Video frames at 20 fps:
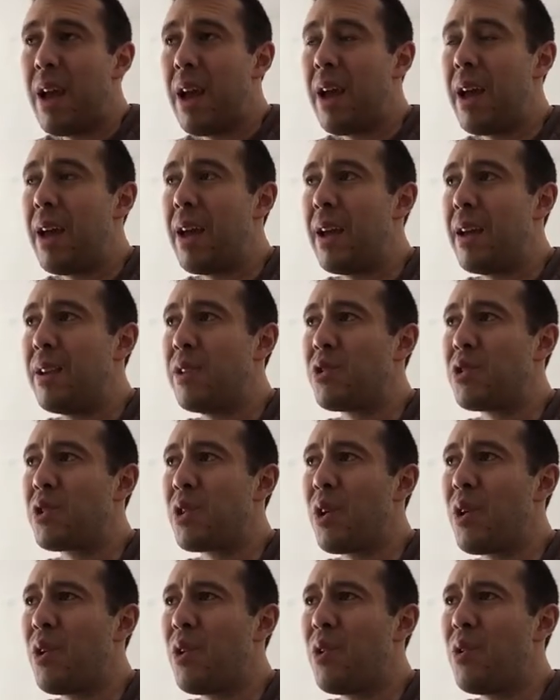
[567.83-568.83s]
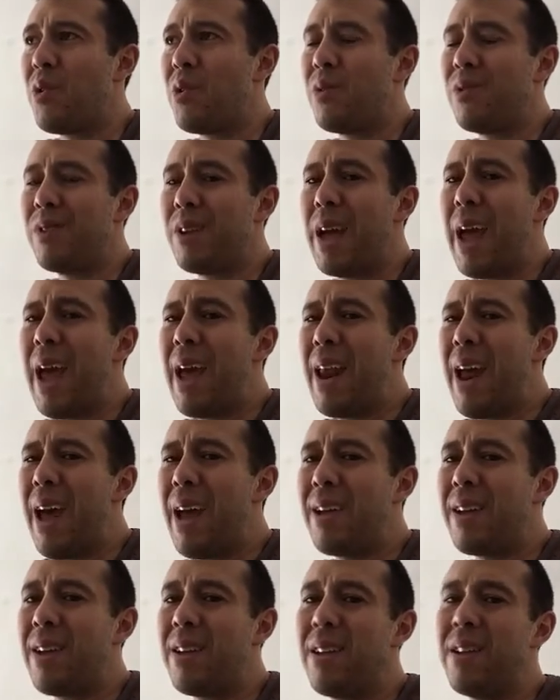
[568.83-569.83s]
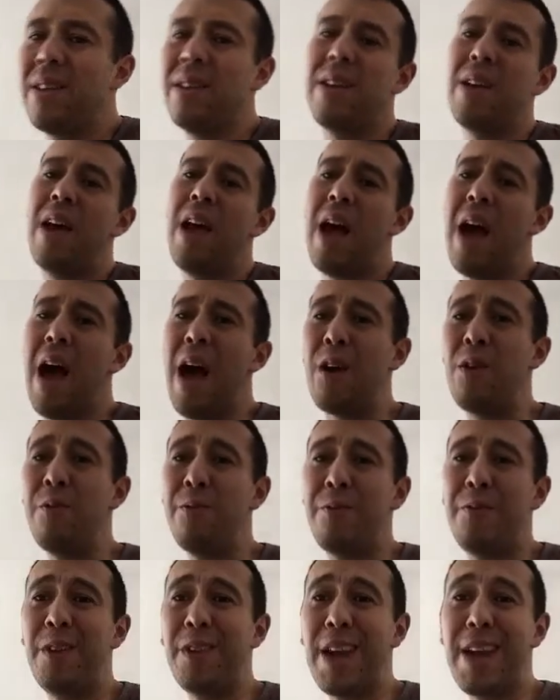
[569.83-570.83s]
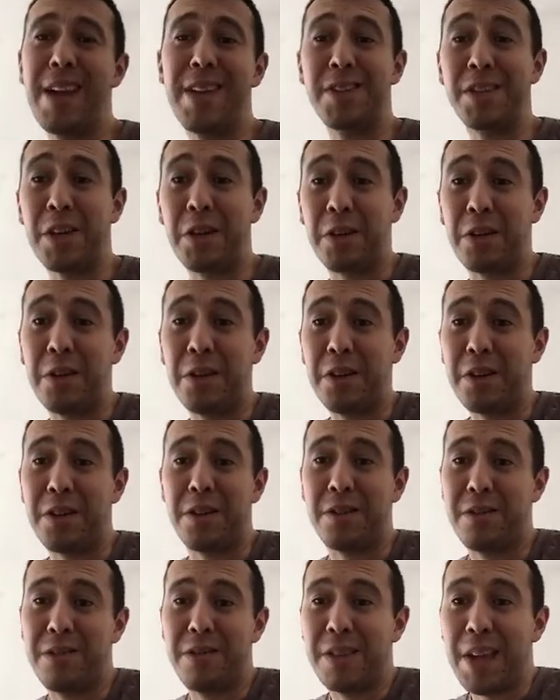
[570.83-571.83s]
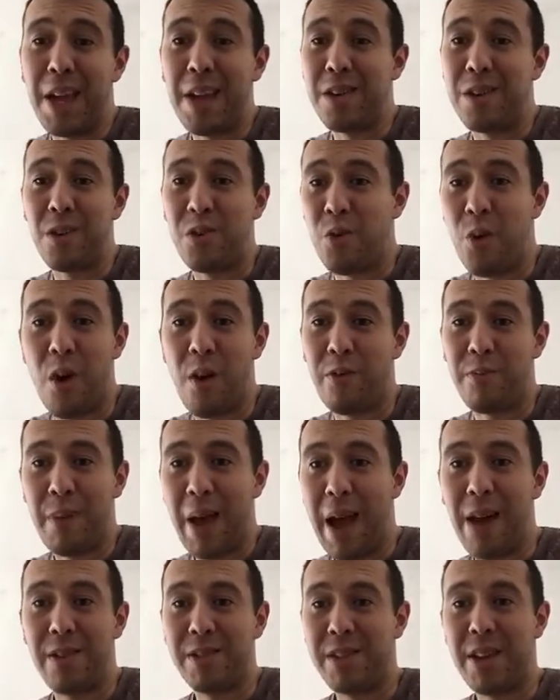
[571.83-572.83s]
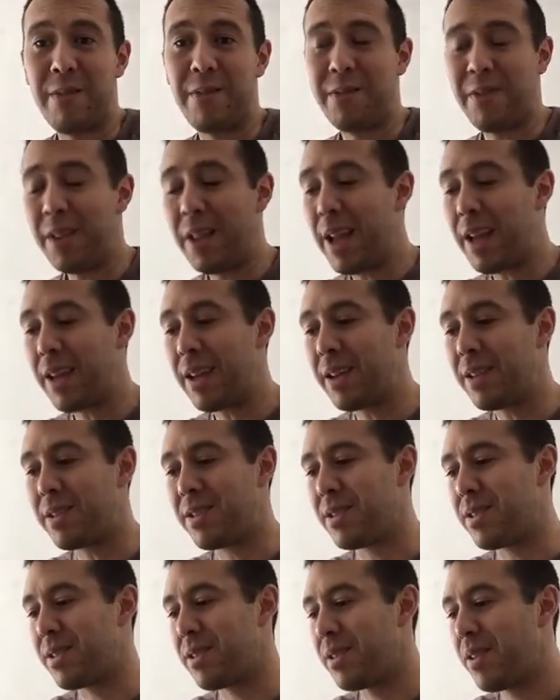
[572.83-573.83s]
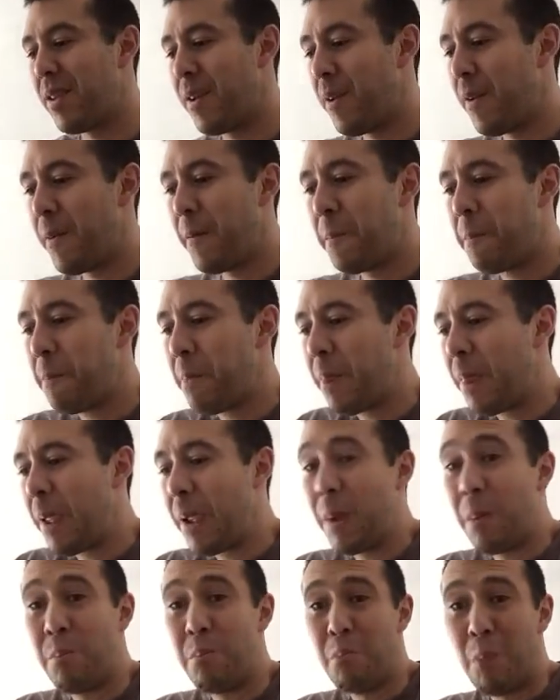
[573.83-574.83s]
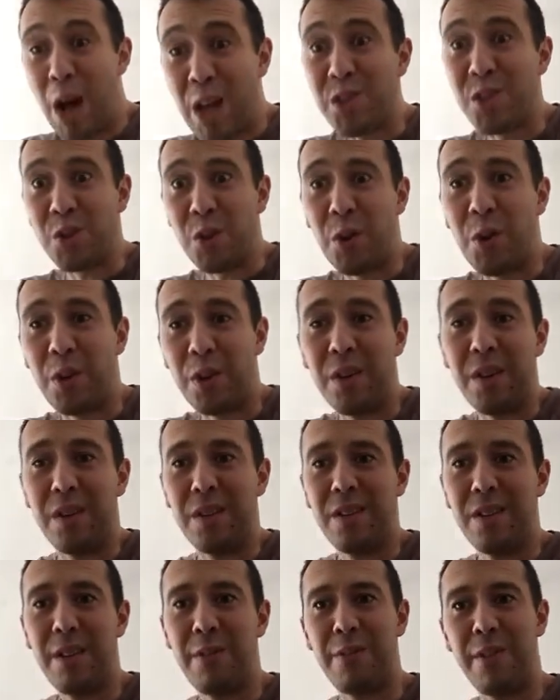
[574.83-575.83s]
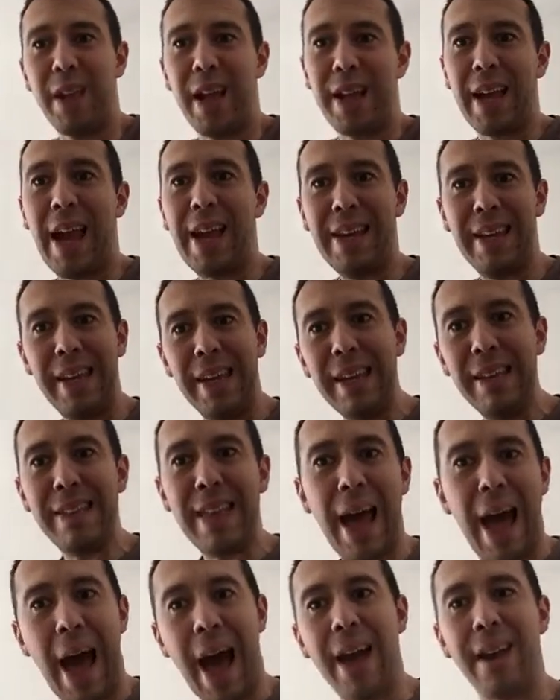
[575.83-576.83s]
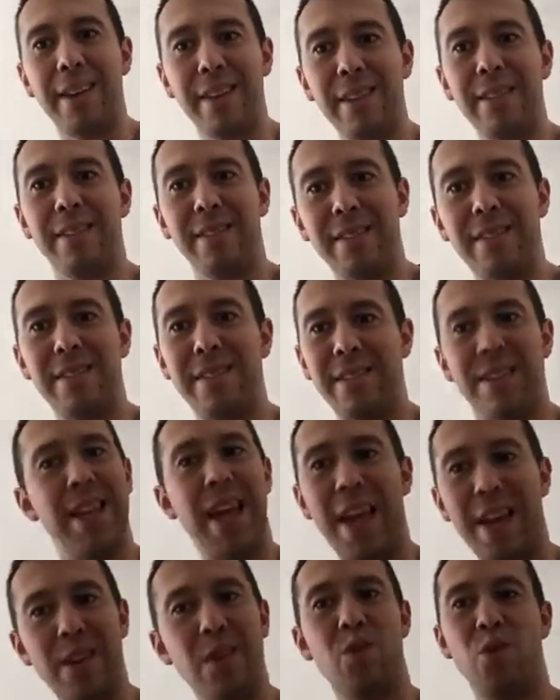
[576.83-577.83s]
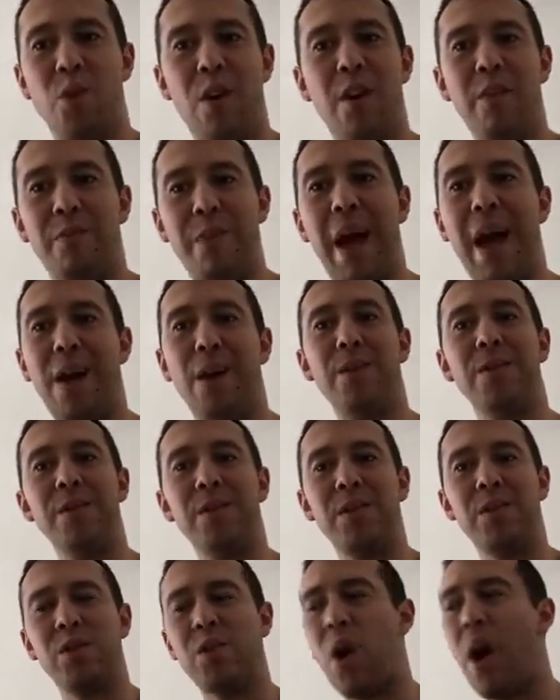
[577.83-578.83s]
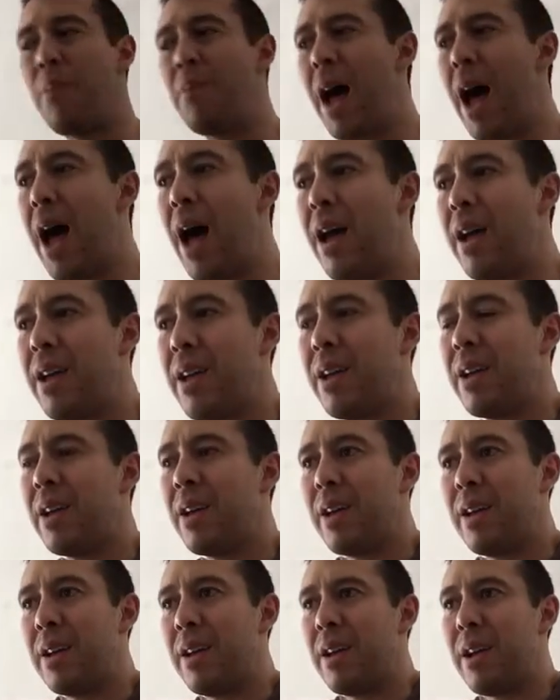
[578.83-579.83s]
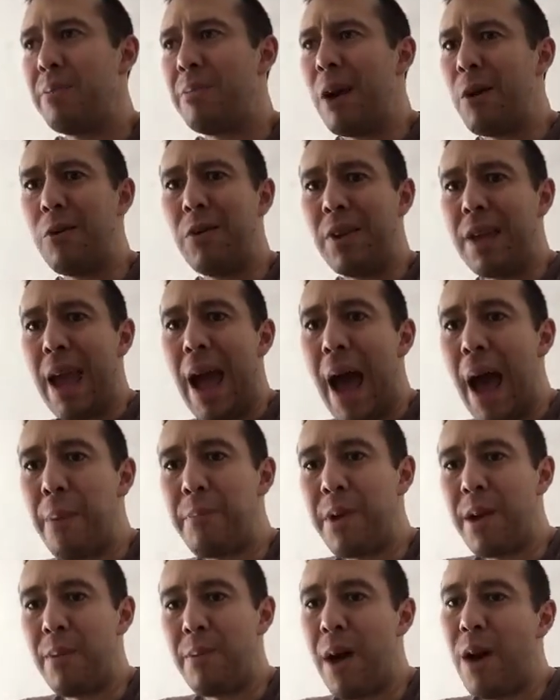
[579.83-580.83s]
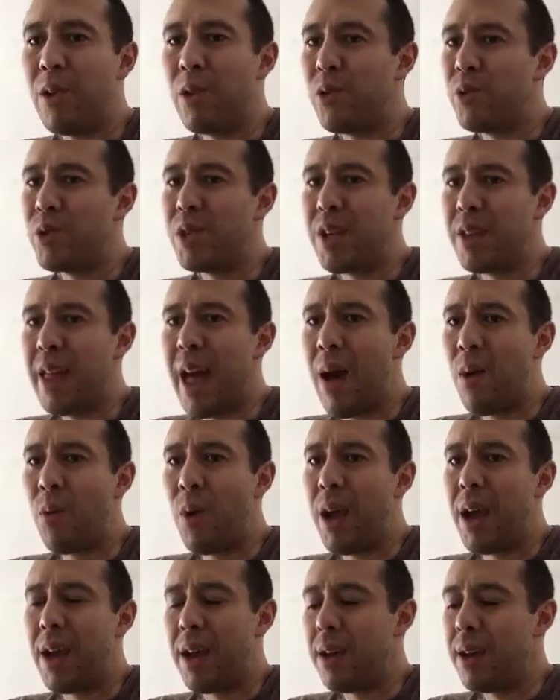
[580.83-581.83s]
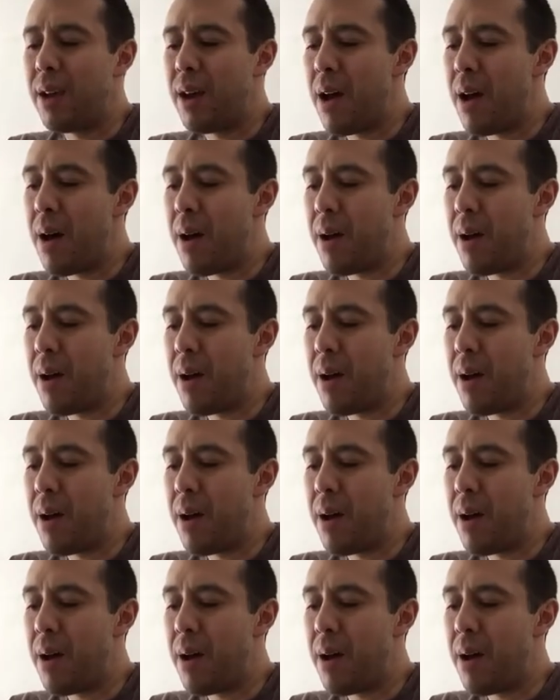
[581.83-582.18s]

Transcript: And so, I don't feel like it's a good 10, 12 pounds. I feel like it's muscle. I feel like I need that 10 to 12 pounds. And so I'm not really happy about losing that weight.